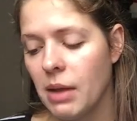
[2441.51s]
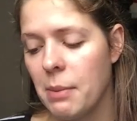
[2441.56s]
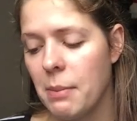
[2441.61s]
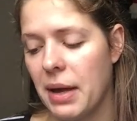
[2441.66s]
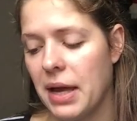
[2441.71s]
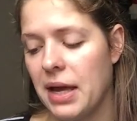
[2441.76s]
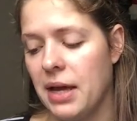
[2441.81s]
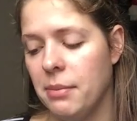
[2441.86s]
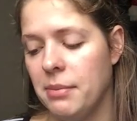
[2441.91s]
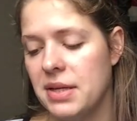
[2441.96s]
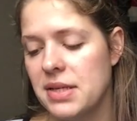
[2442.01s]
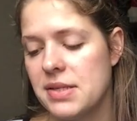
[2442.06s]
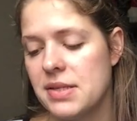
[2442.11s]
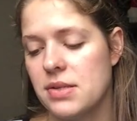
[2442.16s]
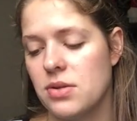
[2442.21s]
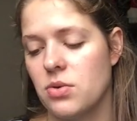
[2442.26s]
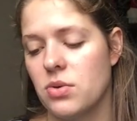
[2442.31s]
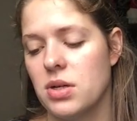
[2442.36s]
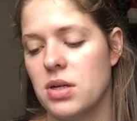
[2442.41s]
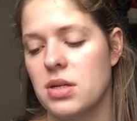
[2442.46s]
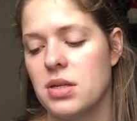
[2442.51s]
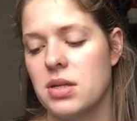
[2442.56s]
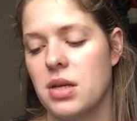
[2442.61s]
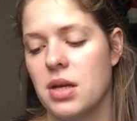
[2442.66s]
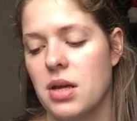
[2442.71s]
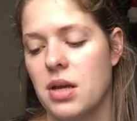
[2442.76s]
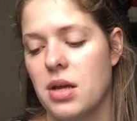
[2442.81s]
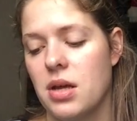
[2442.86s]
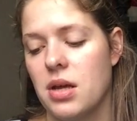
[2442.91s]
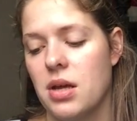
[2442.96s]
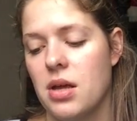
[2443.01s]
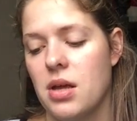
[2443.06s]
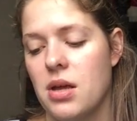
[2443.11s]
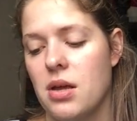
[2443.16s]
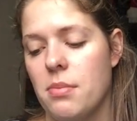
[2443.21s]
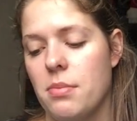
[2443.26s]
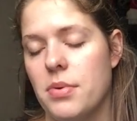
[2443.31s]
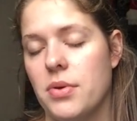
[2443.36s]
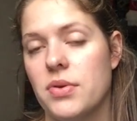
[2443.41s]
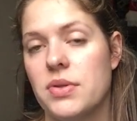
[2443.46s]
by Amy Stewart,
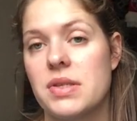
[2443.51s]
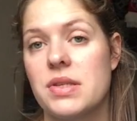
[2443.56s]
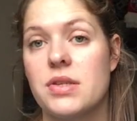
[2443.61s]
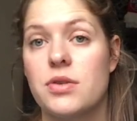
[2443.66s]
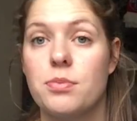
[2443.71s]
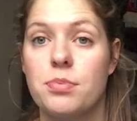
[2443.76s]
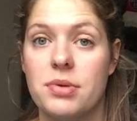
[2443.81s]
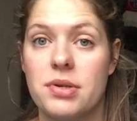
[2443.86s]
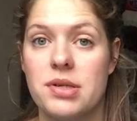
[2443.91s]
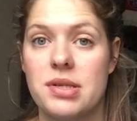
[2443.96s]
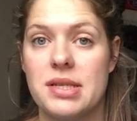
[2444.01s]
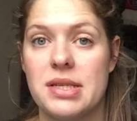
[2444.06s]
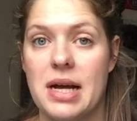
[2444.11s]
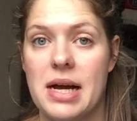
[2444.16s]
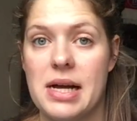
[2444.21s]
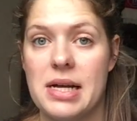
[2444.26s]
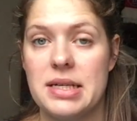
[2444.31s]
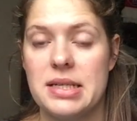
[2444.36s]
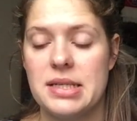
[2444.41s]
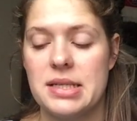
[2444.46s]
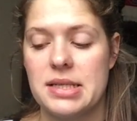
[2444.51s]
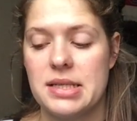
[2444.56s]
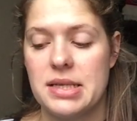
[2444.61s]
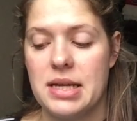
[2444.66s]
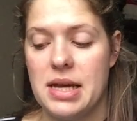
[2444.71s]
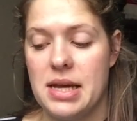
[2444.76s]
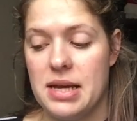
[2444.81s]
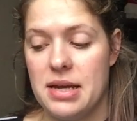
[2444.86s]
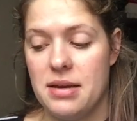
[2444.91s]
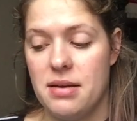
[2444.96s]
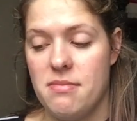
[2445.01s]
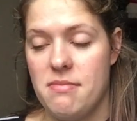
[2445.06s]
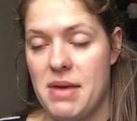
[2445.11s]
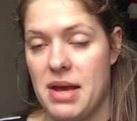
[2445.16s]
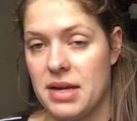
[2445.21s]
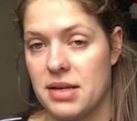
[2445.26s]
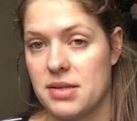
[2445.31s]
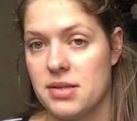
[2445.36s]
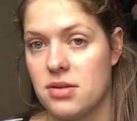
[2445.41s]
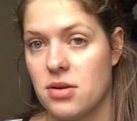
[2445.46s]
both super-sized and
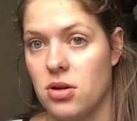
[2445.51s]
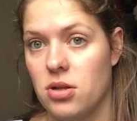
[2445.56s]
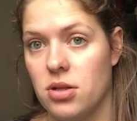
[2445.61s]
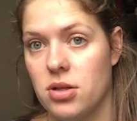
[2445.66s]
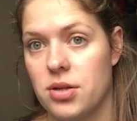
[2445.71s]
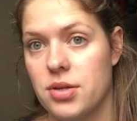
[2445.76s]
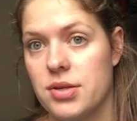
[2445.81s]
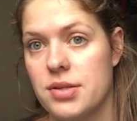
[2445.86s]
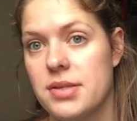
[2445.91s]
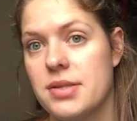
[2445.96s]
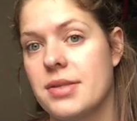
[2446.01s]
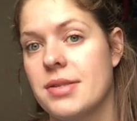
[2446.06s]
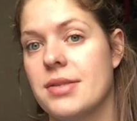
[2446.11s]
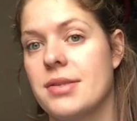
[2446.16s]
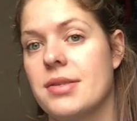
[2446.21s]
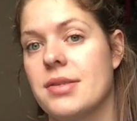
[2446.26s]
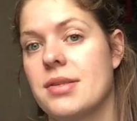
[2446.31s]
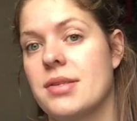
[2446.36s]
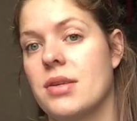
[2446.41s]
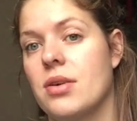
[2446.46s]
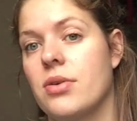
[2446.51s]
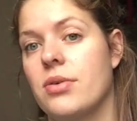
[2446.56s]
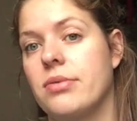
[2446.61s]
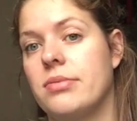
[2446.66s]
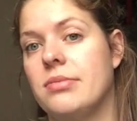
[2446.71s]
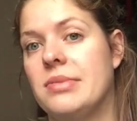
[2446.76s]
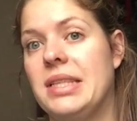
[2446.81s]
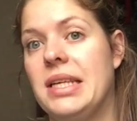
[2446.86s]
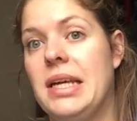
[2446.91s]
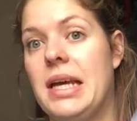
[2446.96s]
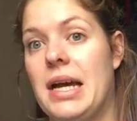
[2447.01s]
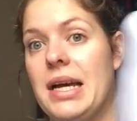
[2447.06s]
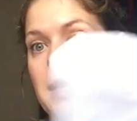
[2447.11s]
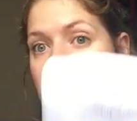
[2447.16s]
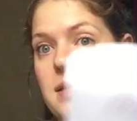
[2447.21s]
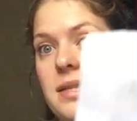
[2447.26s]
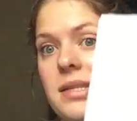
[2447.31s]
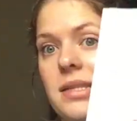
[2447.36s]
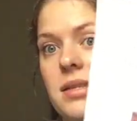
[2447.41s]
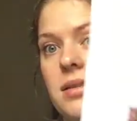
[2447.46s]
max colors, so
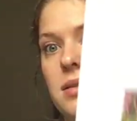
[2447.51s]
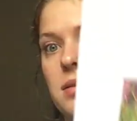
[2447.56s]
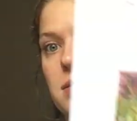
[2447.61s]
yes.